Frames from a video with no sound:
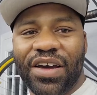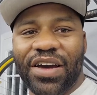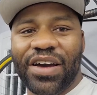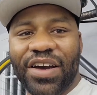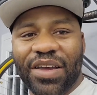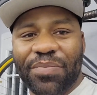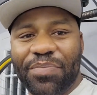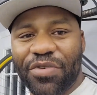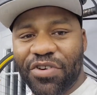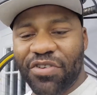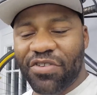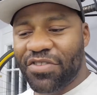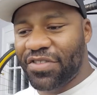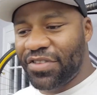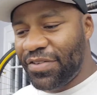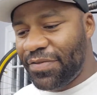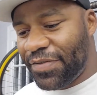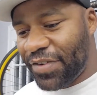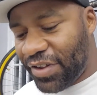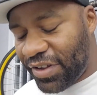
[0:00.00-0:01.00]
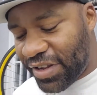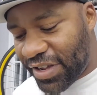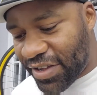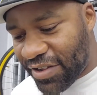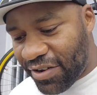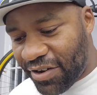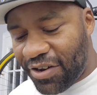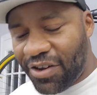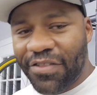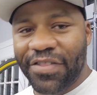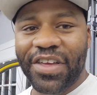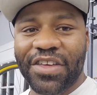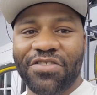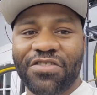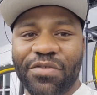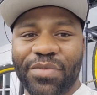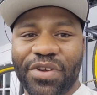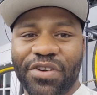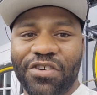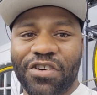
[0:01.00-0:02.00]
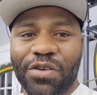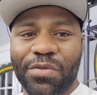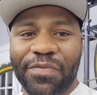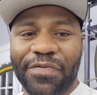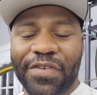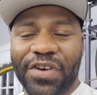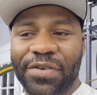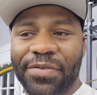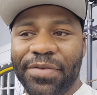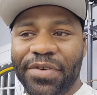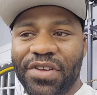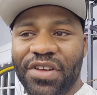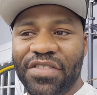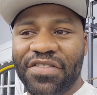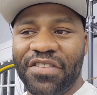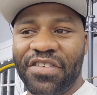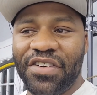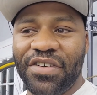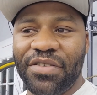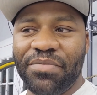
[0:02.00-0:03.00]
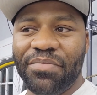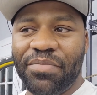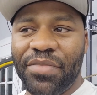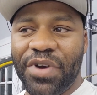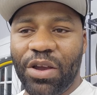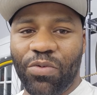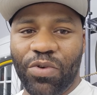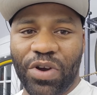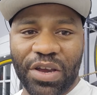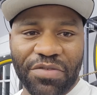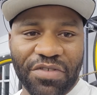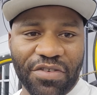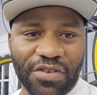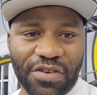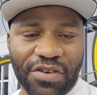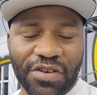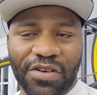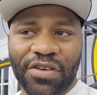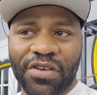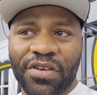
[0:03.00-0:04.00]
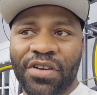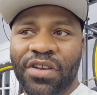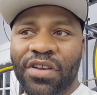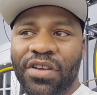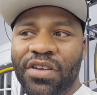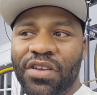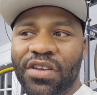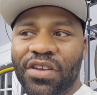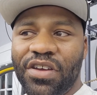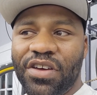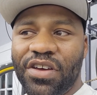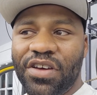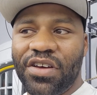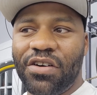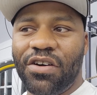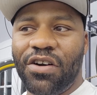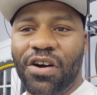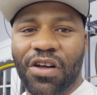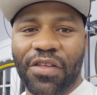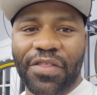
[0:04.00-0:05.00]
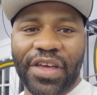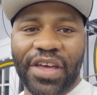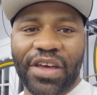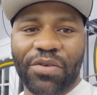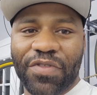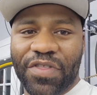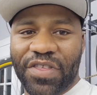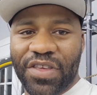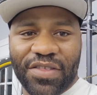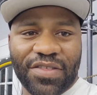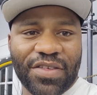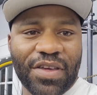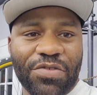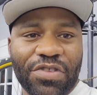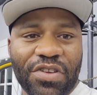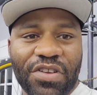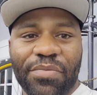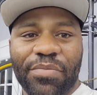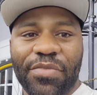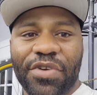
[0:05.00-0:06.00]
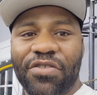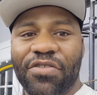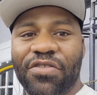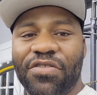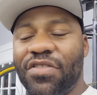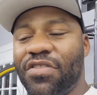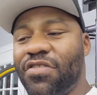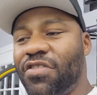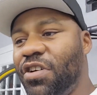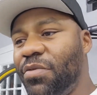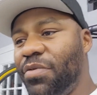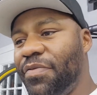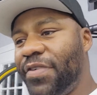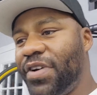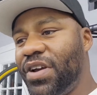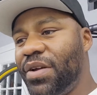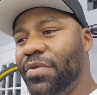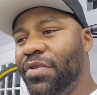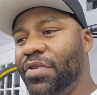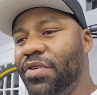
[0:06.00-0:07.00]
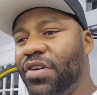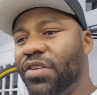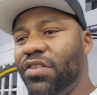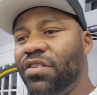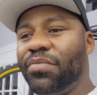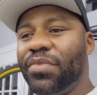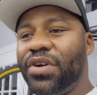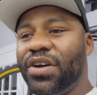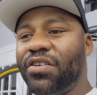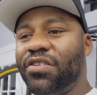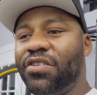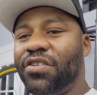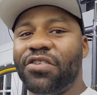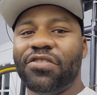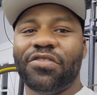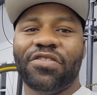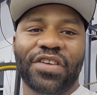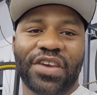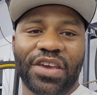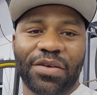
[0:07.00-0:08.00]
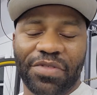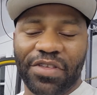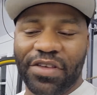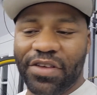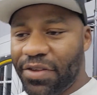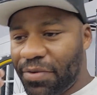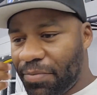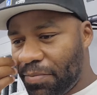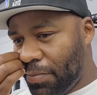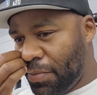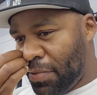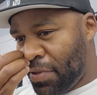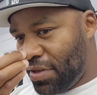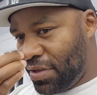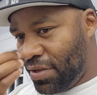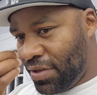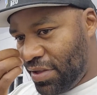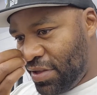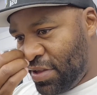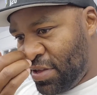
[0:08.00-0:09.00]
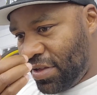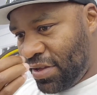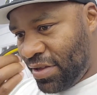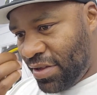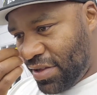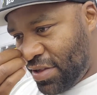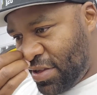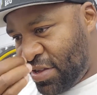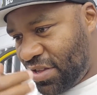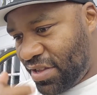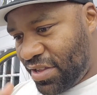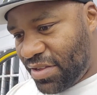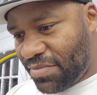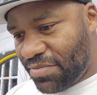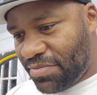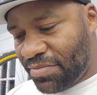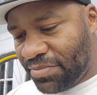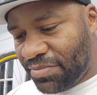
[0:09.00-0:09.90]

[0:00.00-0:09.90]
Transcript: I personally feel like all that should have been carbon fiber, because on my wife's car, all that with the exception of the mirrors is carbon fiber, and on my car, same thing. When